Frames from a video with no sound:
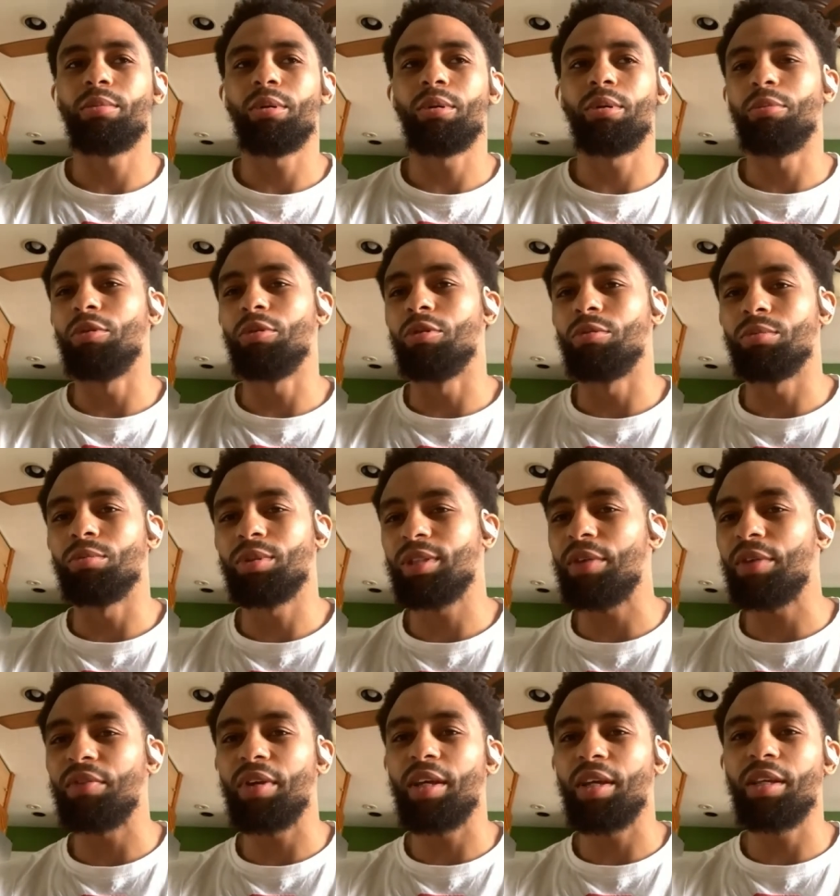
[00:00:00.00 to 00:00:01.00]
But boom,
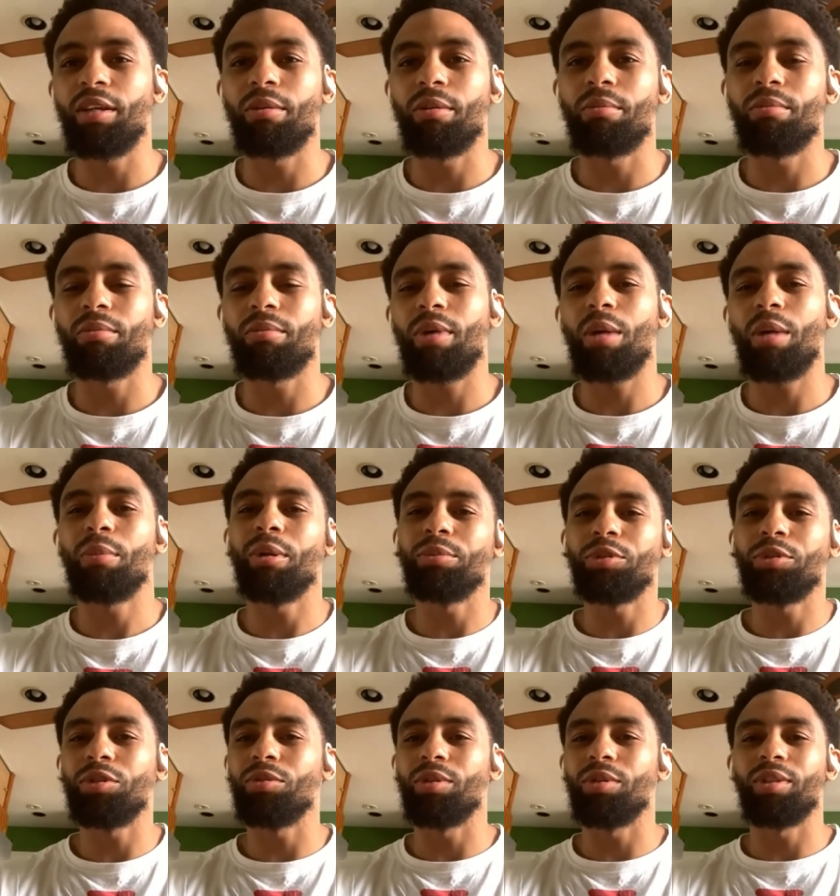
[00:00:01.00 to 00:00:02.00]
7 a.m., I'm
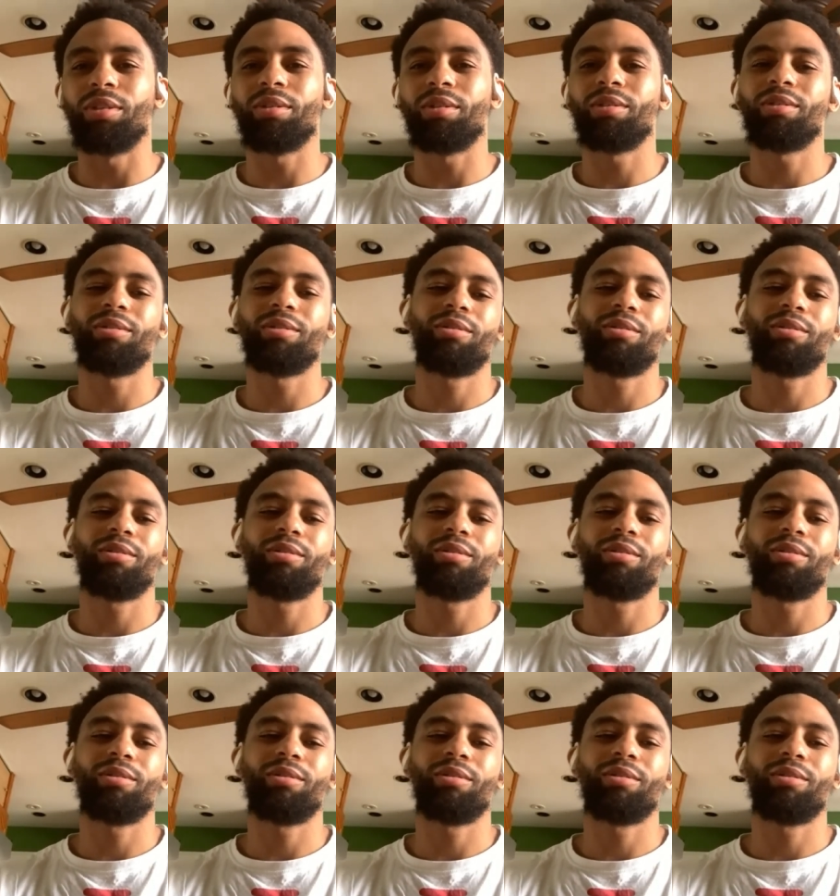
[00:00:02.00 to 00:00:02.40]
up shooting.